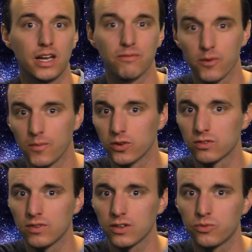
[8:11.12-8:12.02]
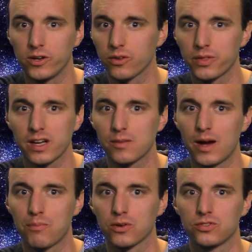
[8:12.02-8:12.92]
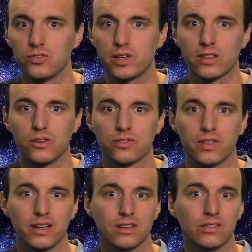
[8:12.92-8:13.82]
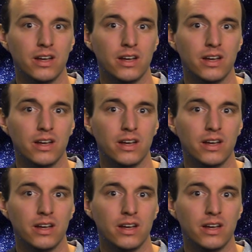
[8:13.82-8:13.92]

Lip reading: And for most of us, we don't think about pursuing those things.